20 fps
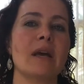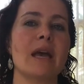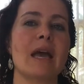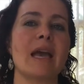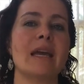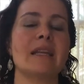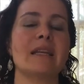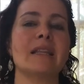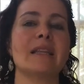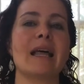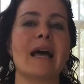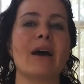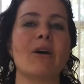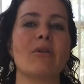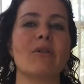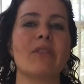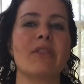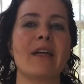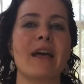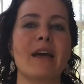and allow
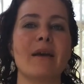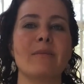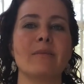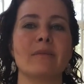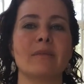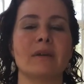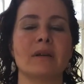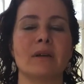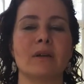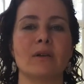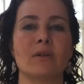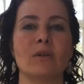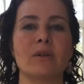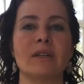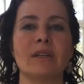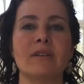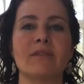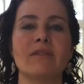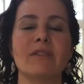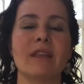them or
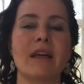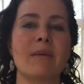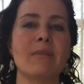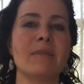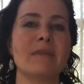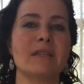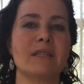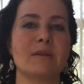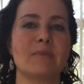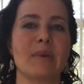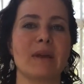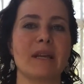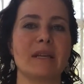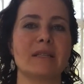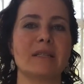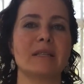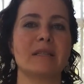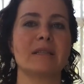give them the space